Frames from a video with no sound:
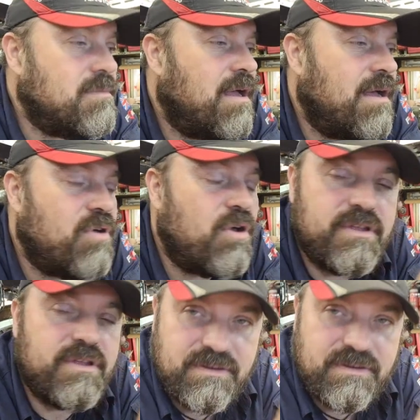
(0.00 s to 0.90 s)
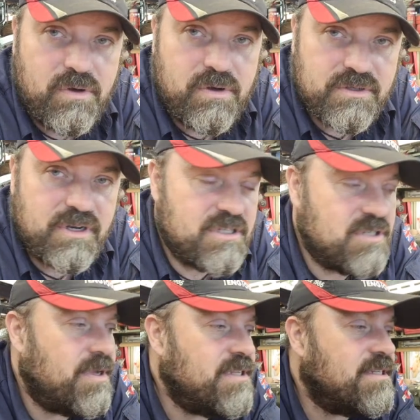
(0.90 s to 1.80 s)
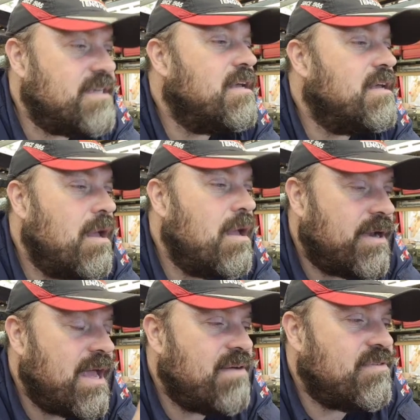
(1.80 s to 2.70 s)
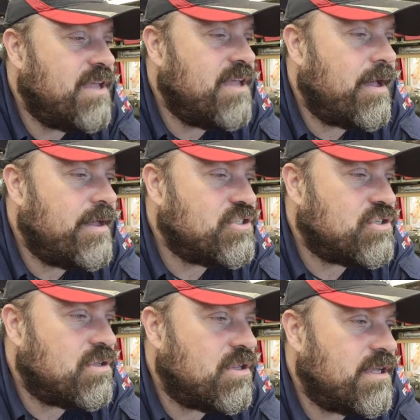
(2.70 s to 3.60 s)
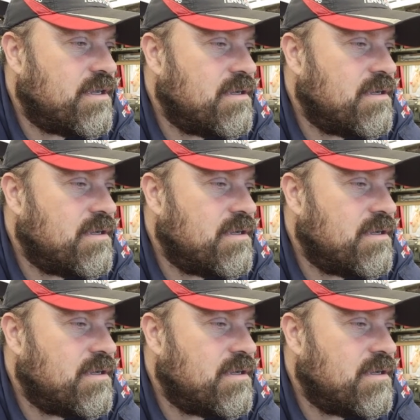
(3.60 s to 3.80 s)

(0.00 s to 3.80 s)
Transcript: I've got the diff oils on a dispenser, but I haven't yet got engine oil on it,